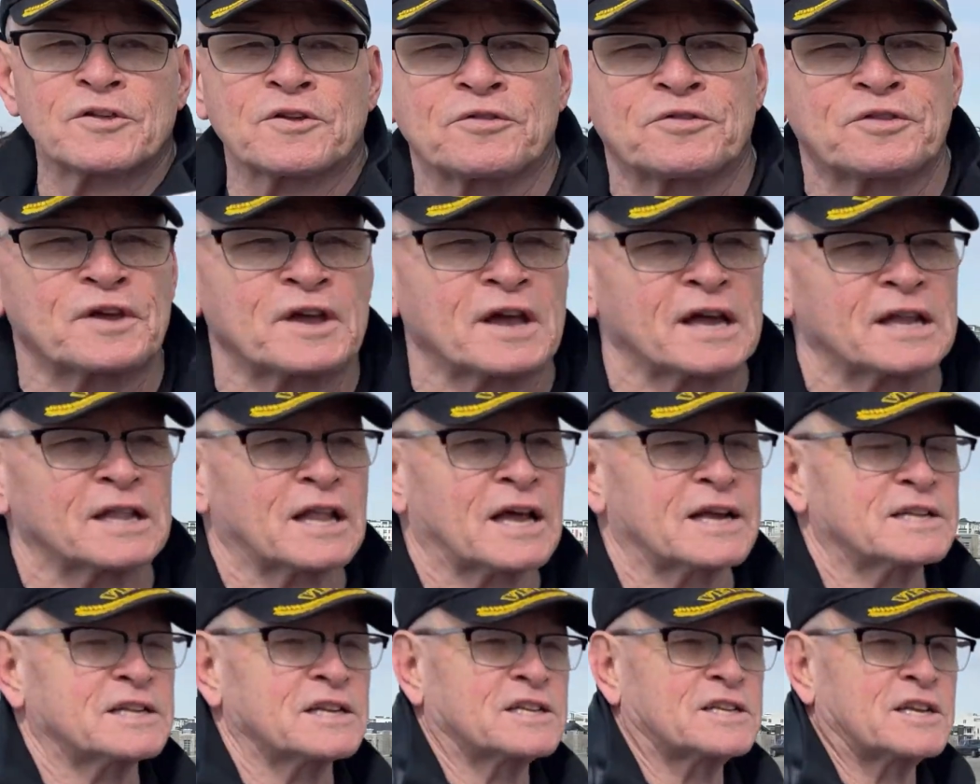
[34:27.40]
One other
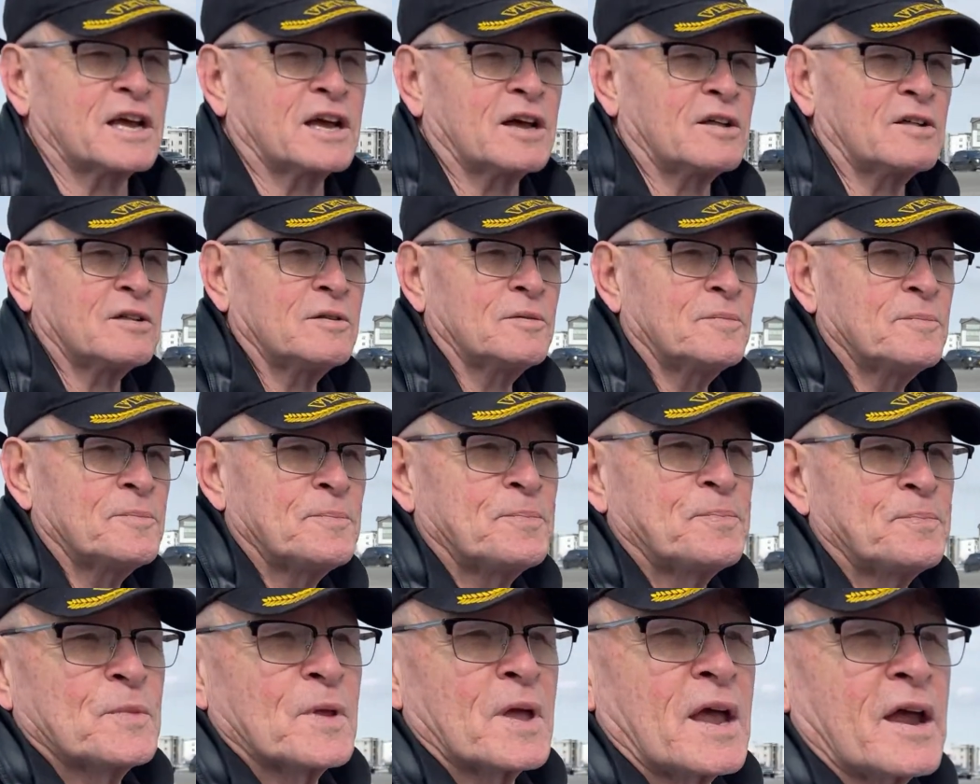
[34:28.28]
thing I'd like to tell
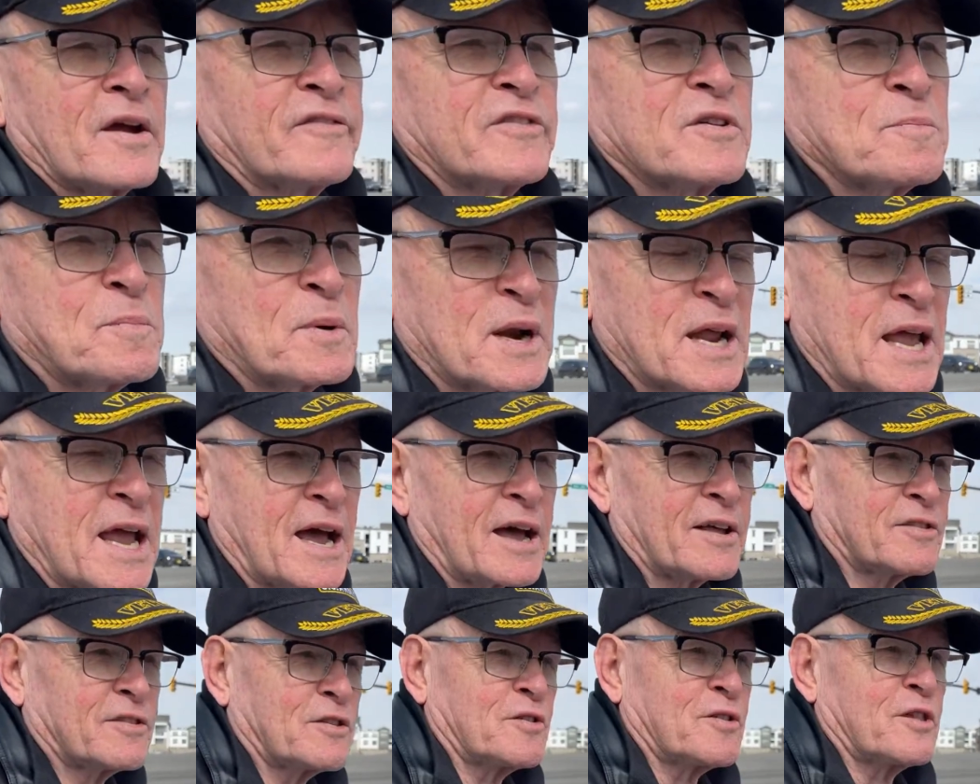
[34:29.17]

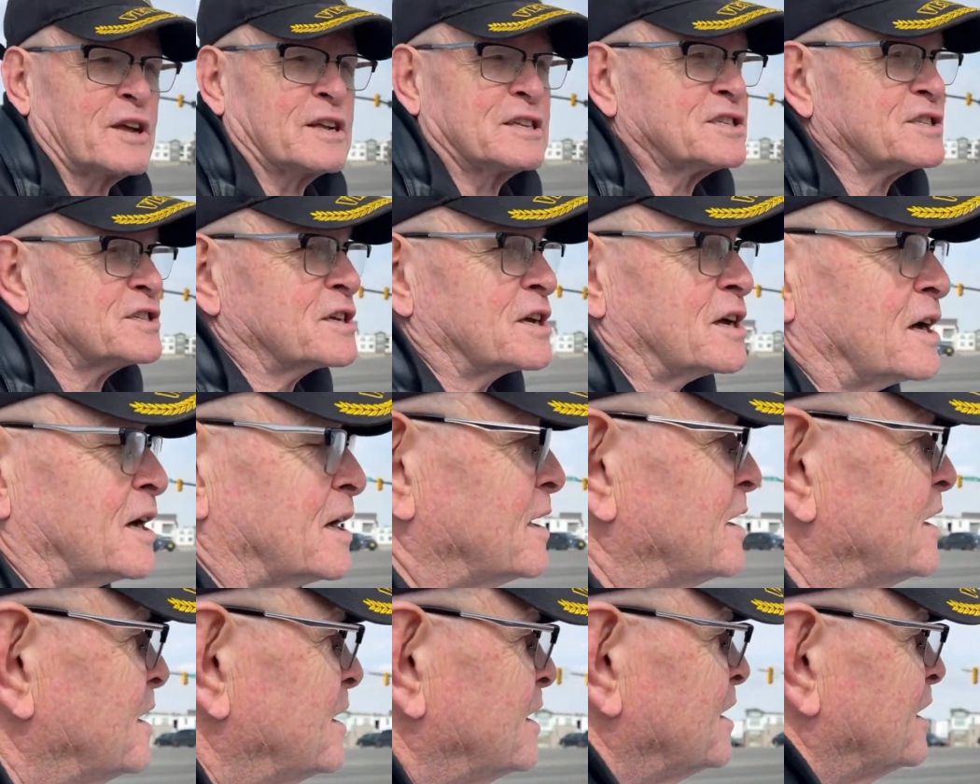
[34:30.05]
everybody out there that's
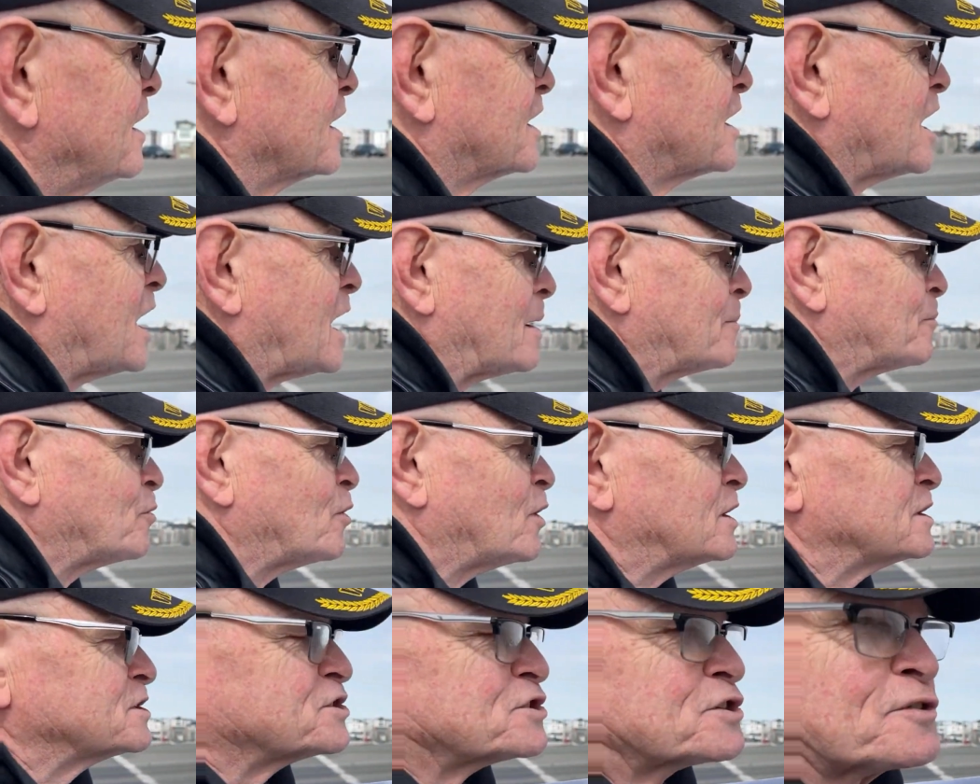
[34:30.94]
a
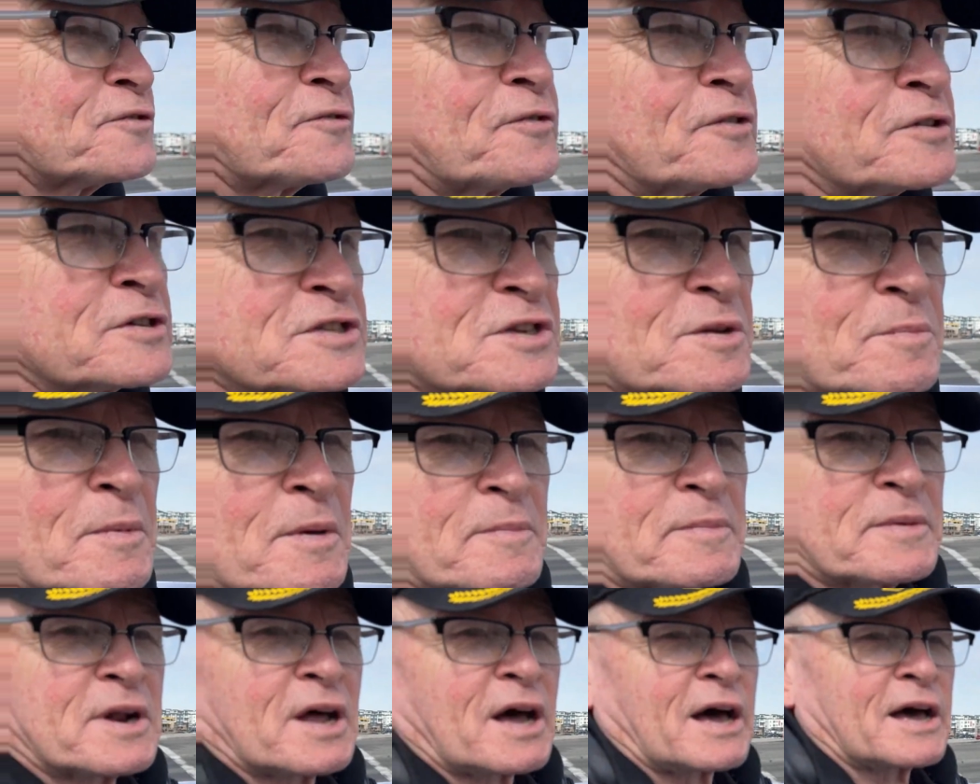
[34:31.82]
cop watcher,
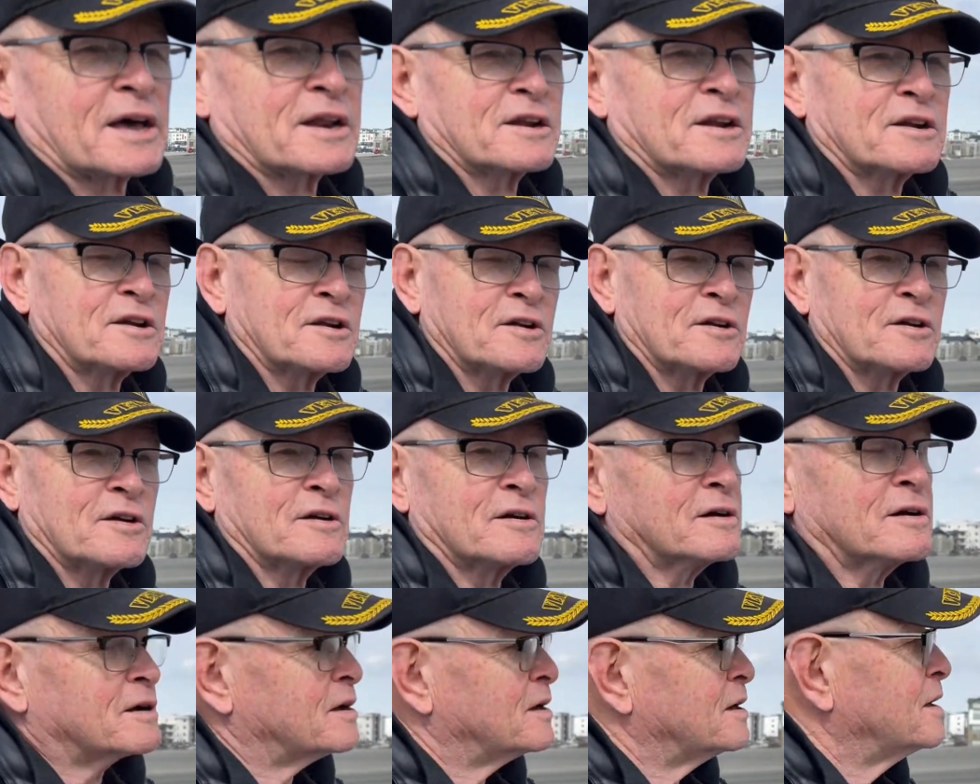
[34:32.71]
First Amendment
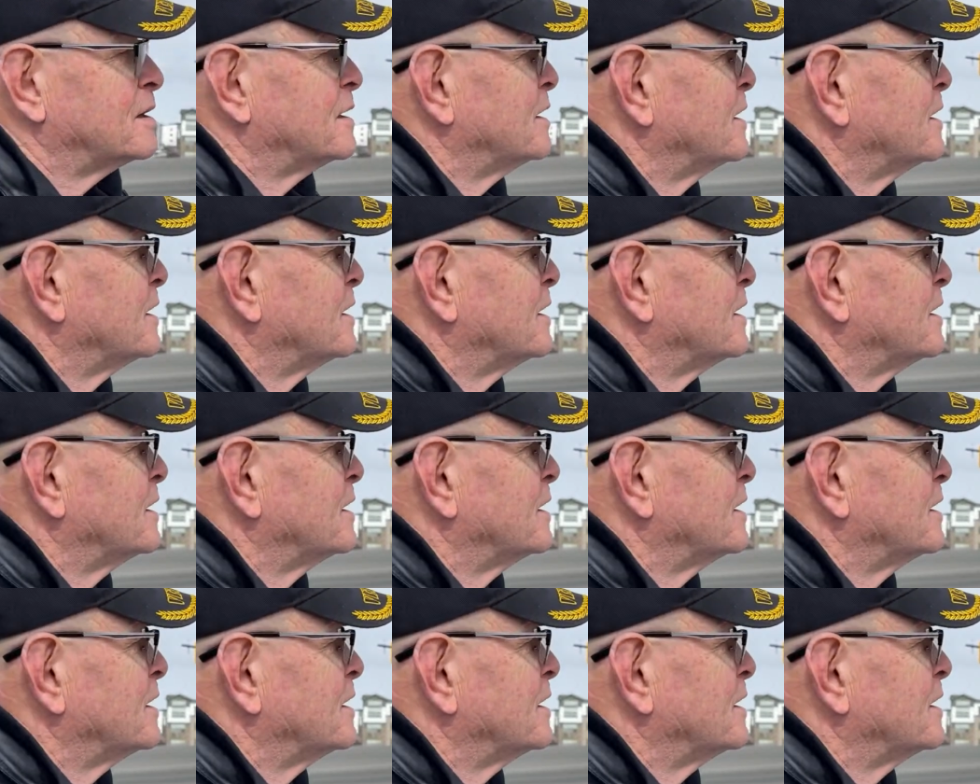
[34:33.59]
auditor,